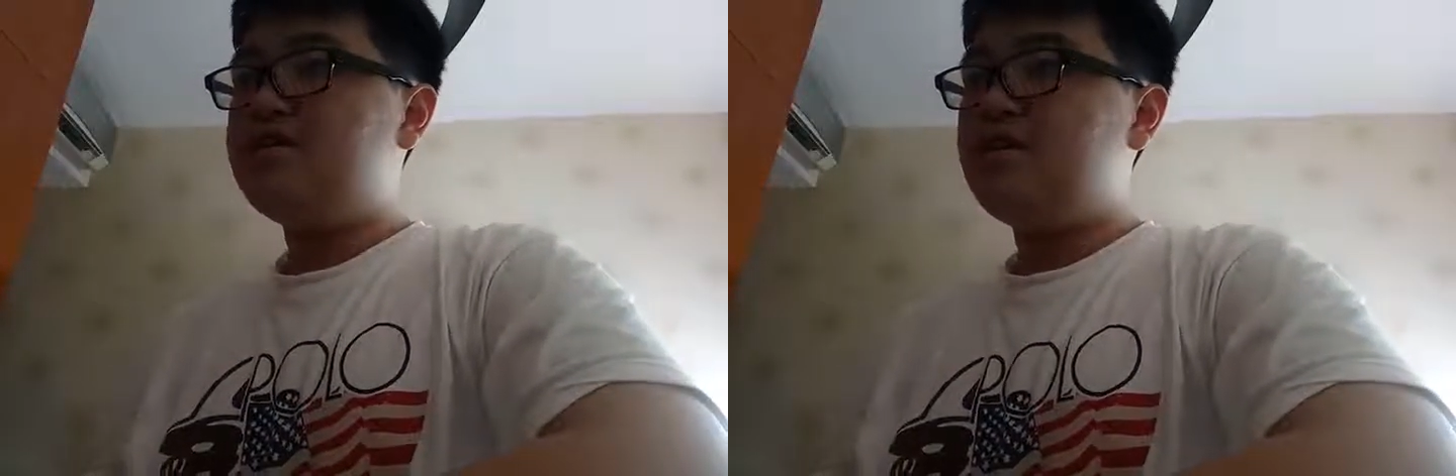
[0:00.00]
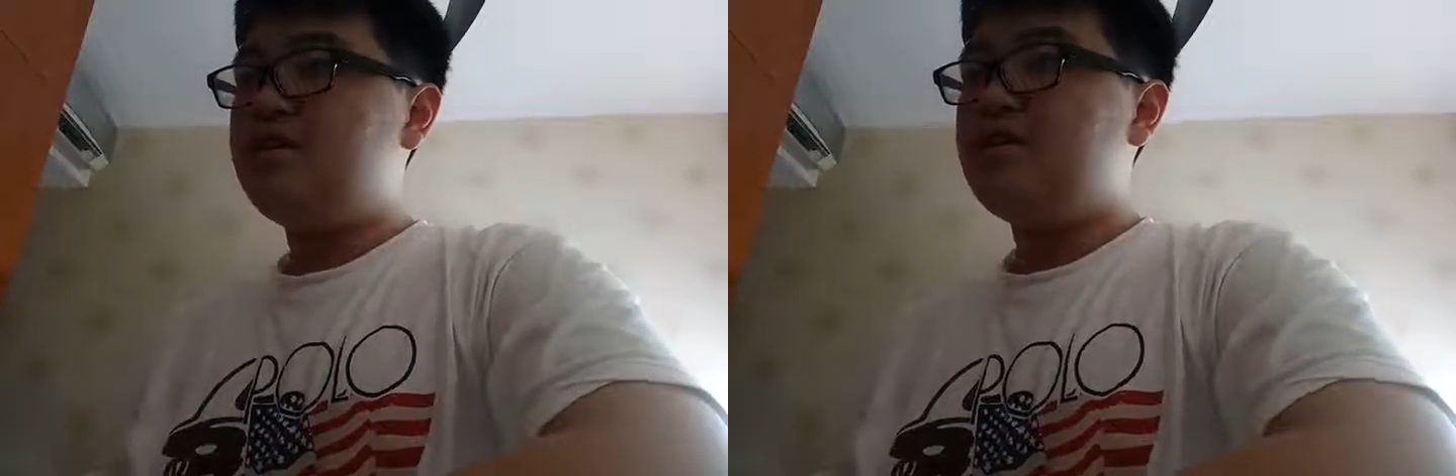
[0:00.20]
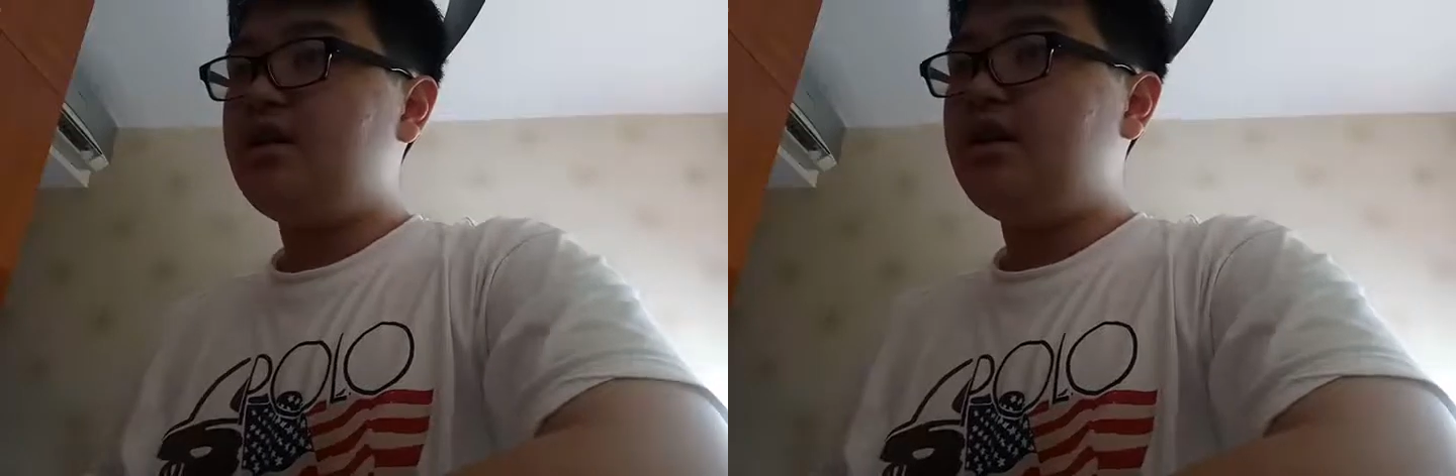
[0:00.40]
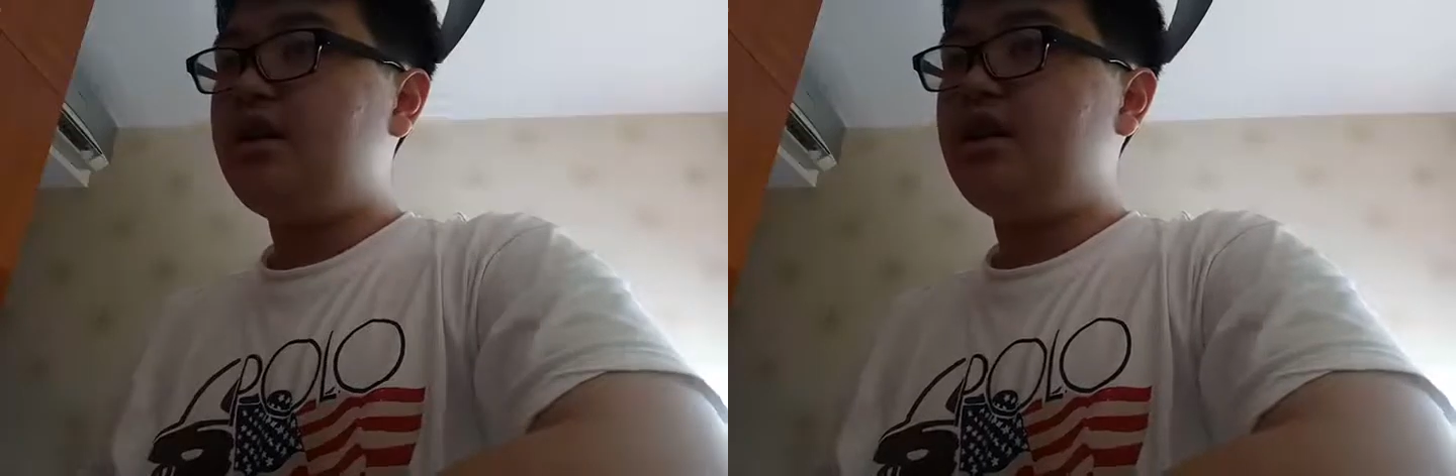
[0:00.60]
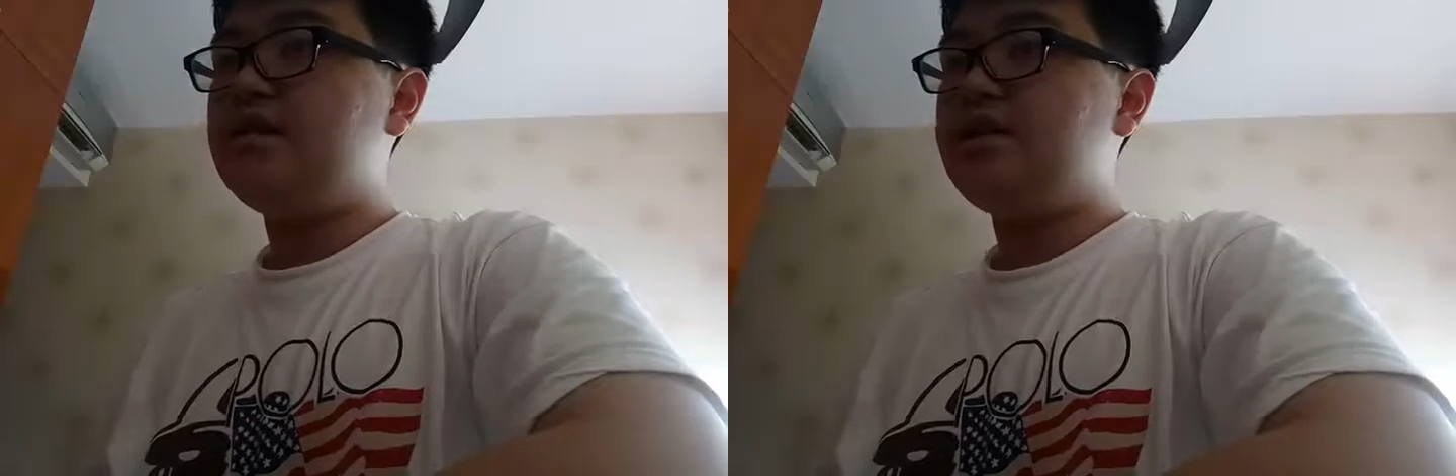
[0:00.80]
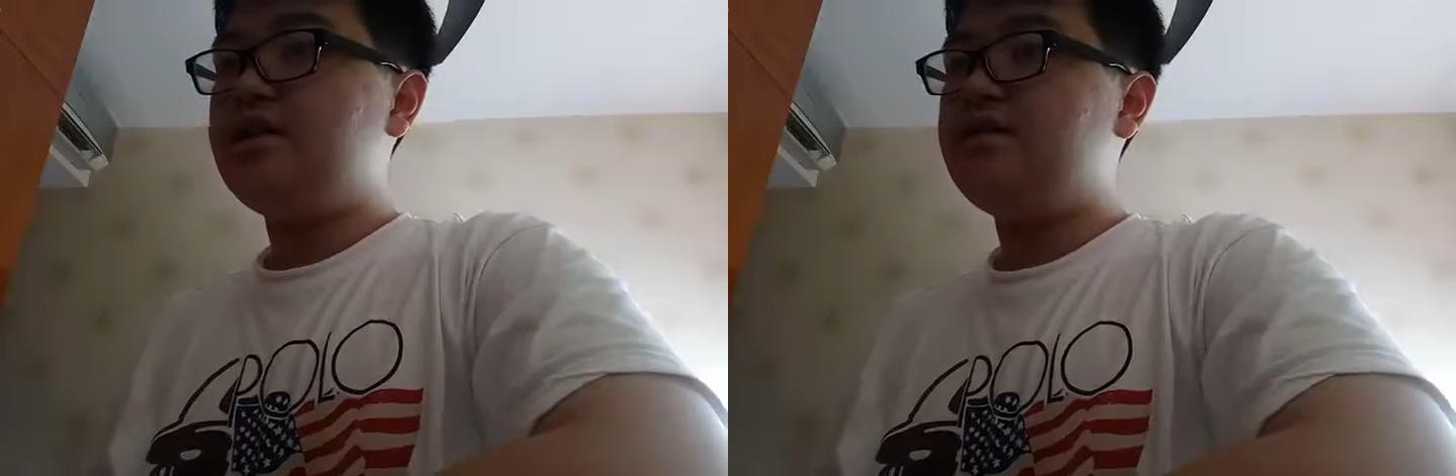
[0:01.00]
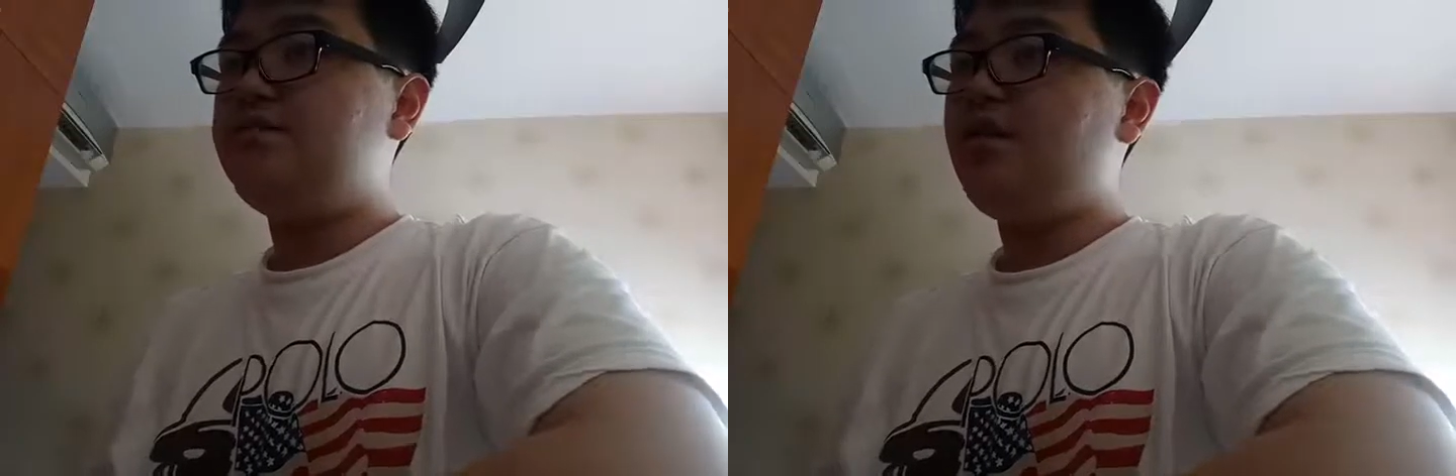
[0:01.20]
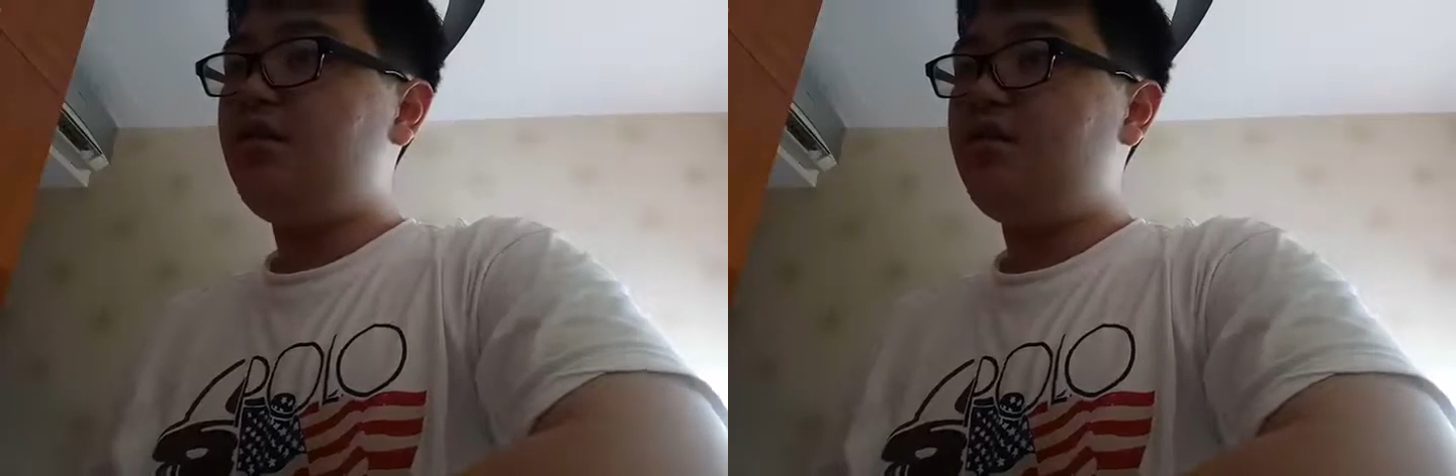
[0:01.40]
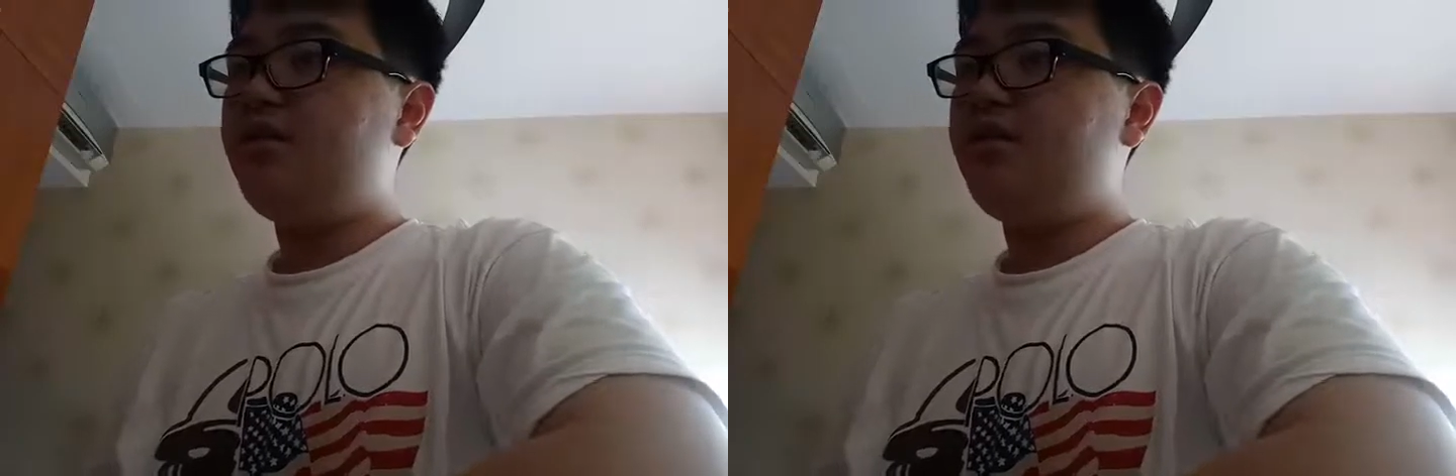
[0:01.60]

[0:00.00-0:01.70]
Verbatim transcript: TS18 power